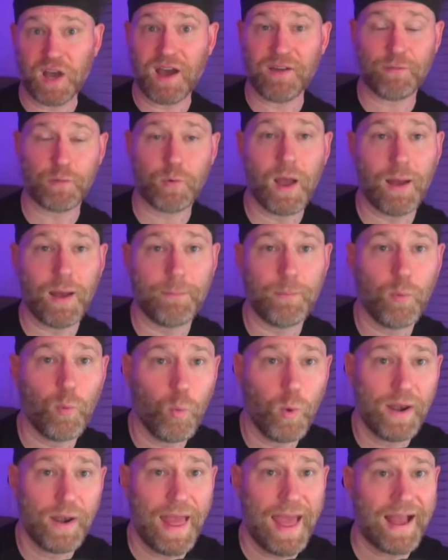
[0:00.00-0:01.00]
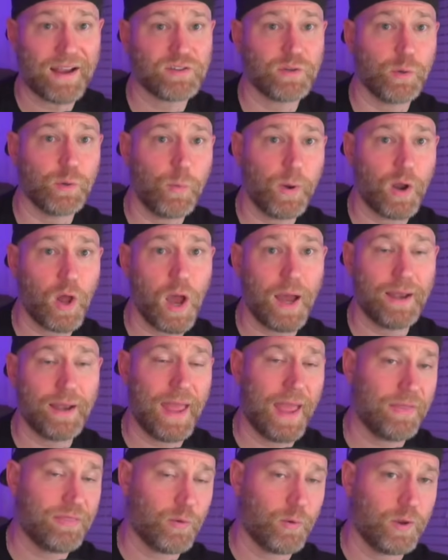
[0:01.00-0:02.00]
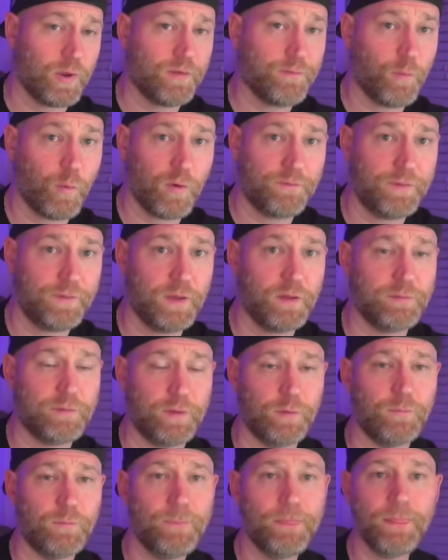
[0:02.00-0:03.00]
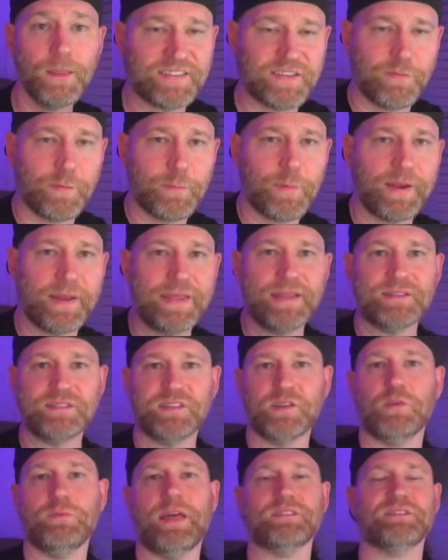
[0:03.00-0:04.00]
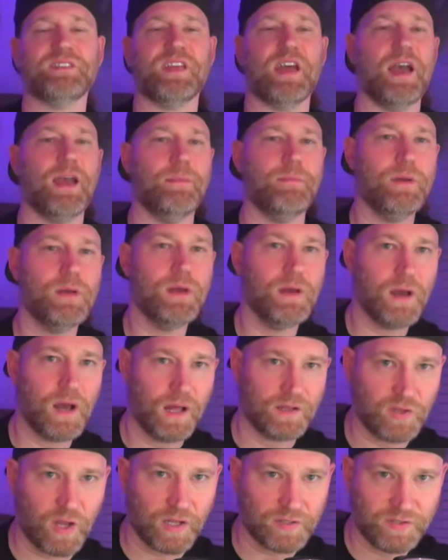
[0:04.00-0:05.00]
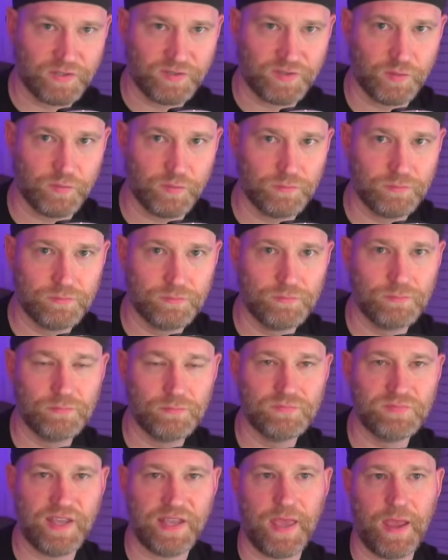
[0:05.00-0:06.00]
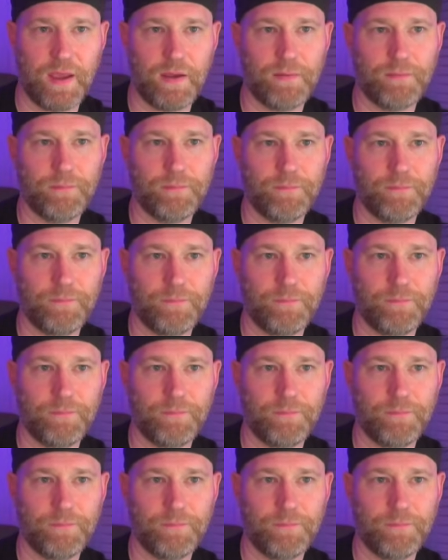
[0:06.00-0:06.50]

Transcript: cover up what actually went on at 34 Fairview? Thanks, everybody. Until next time, I'll talk to you soon. Take care.